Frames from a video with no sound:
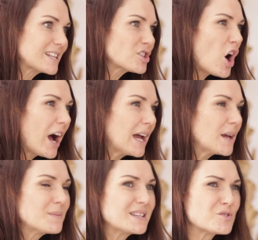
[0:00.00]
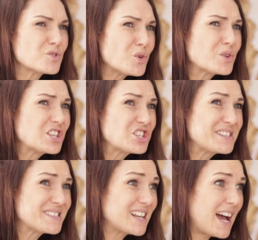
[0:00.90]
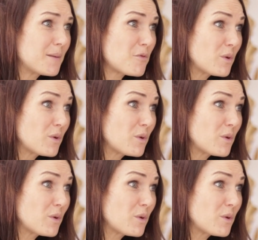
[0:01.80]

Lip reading: their time is so congested up